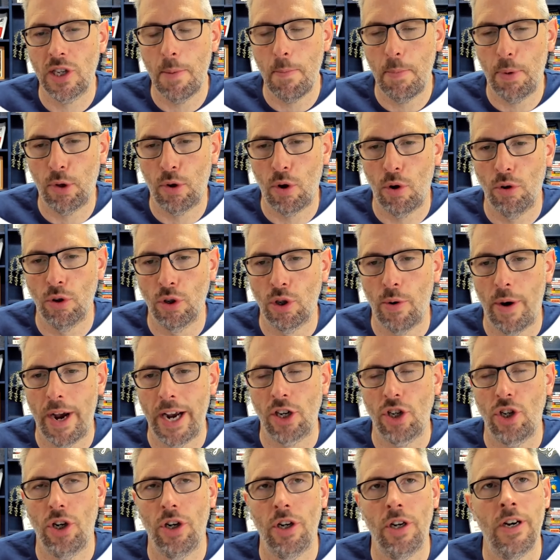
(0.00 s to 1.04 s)
might just
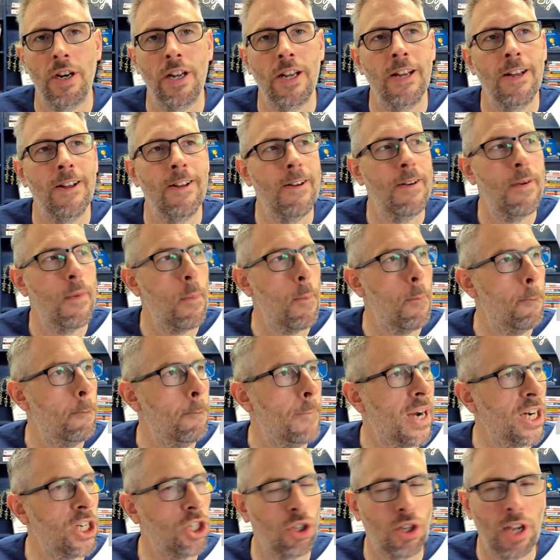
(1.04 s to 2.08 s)
catch the attention
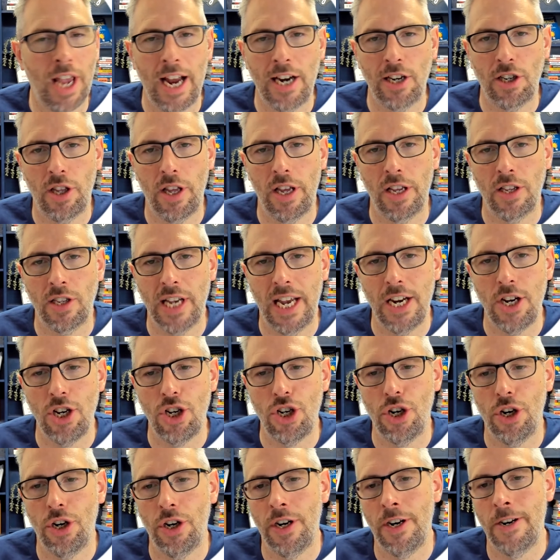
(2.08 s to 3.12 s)
and
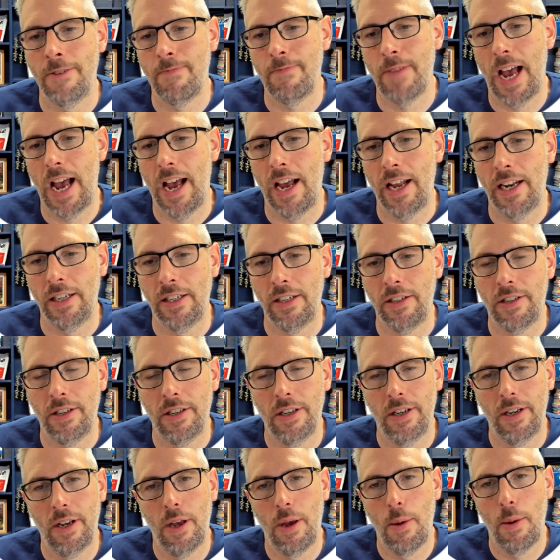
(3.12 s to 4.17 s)
perhaps take that
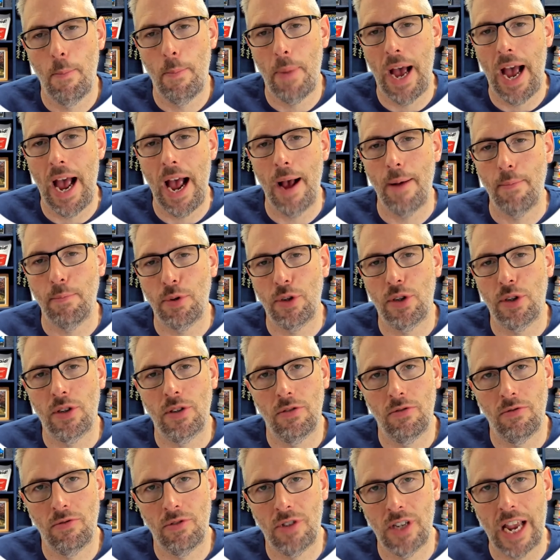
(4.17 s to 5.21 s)
interest further,
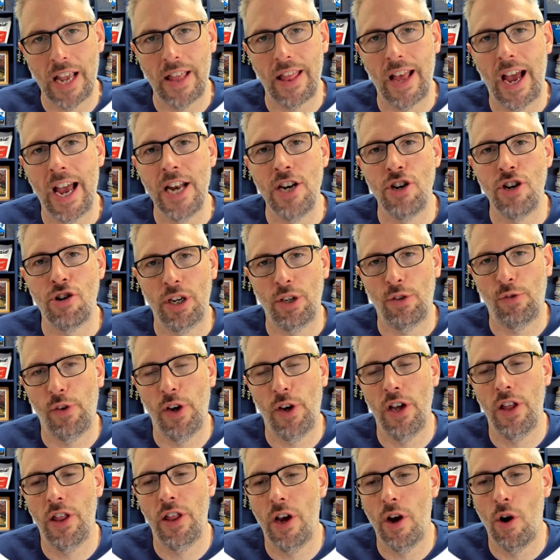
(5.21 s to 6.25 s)
or in the case of the
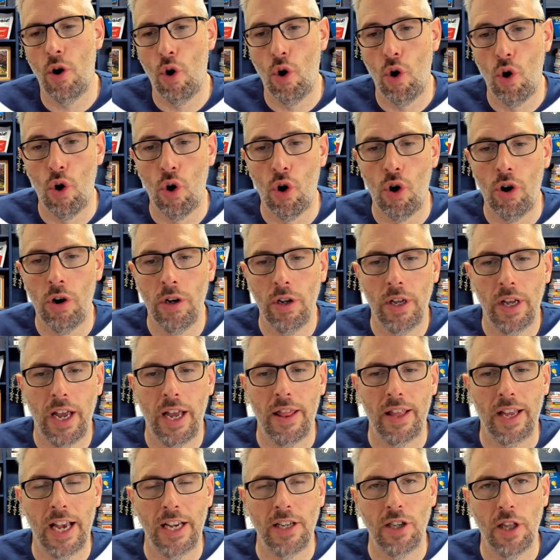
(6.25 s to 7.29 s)
book,
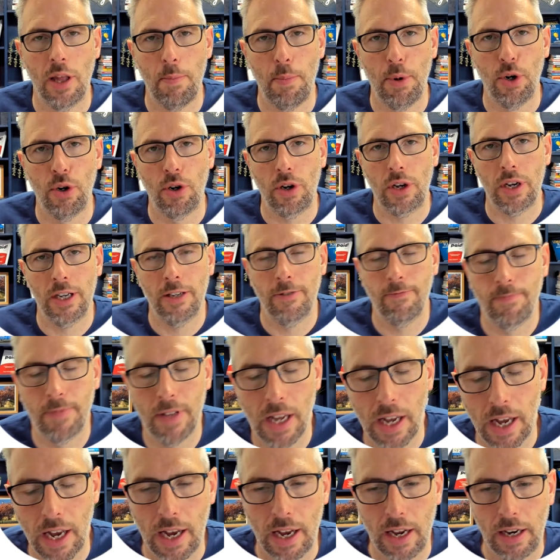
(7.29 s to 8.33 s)
drive somebody
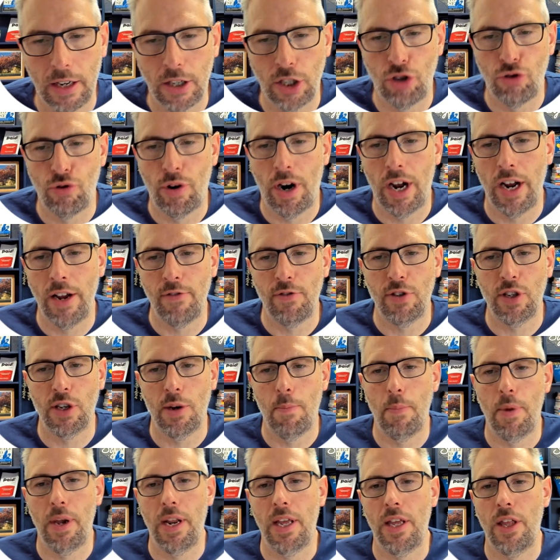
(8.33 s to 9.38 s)
through to
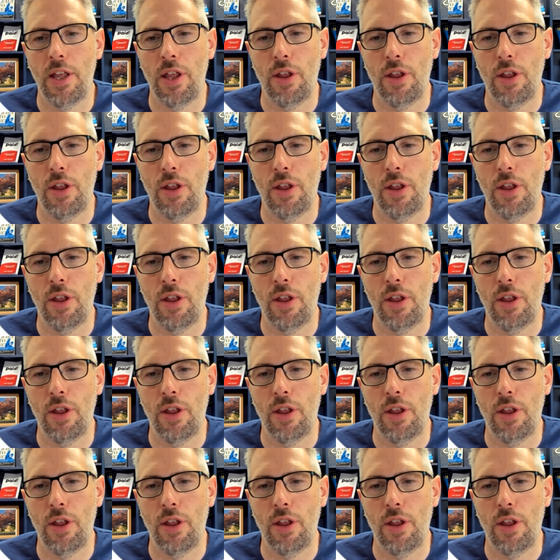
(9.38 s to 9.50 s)
making that